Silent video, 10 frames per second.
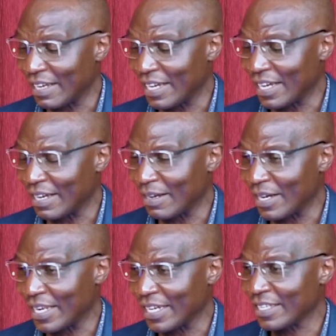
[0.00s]

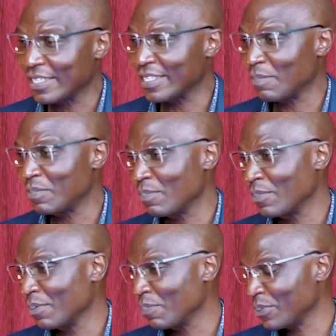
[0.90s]
an
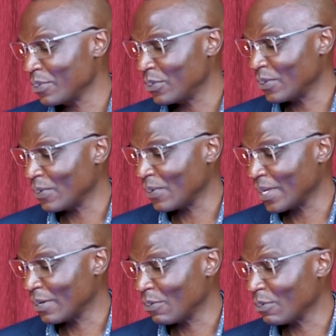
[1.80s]
acceptable position
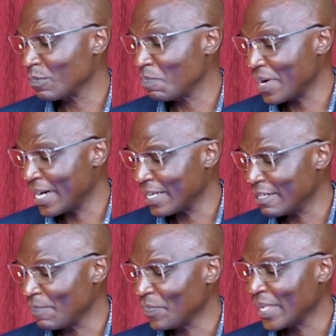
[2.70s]
all across.
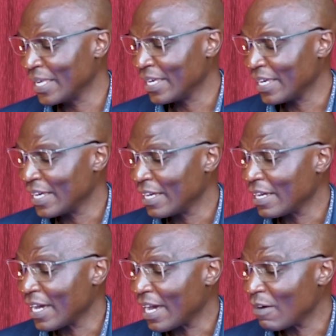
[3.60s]
But
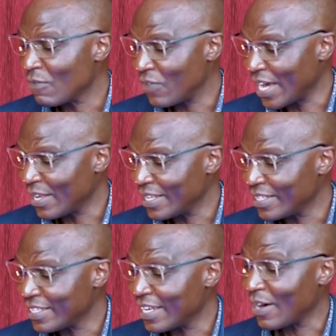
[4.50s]

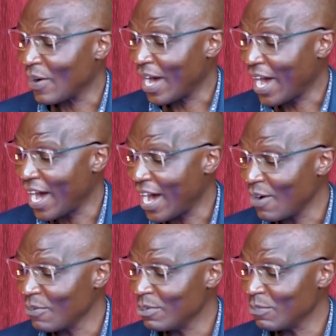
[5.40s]
violence now,
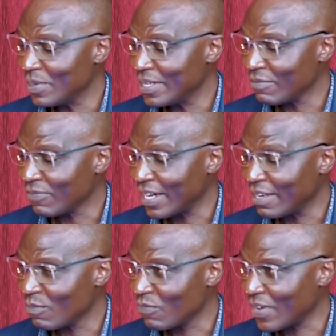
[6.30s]
how do we
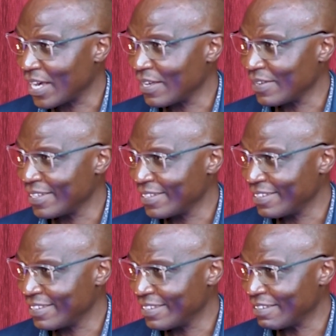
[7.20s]
define
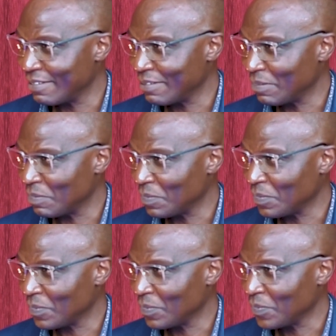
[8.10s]
violence?
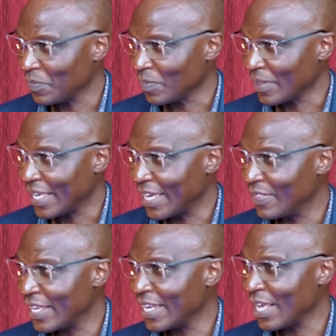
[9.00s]

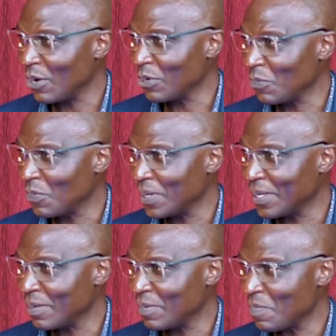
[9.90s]
And then now you
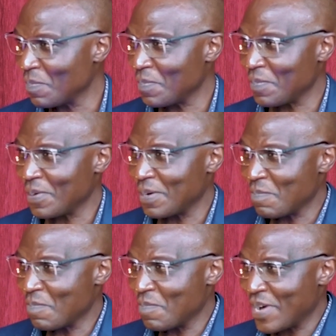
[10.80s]
will
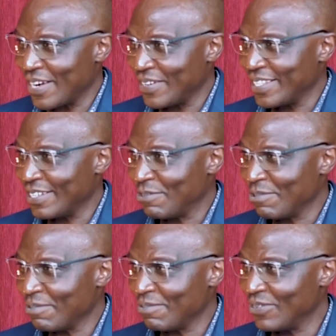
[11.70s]
marry the
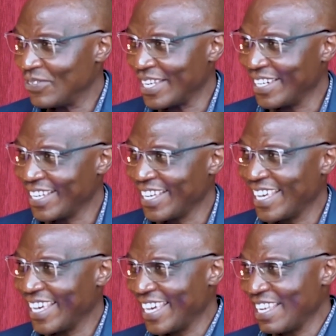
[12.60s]
two,
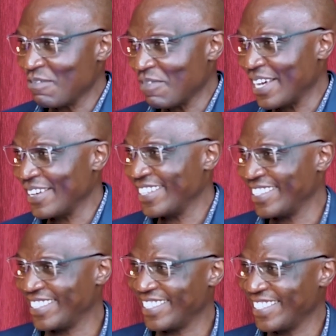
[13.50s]
gender and
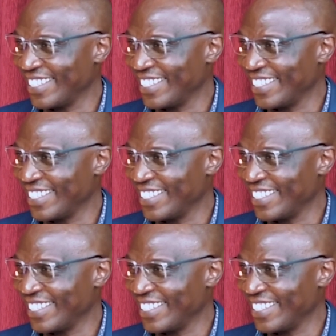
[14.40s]
violence.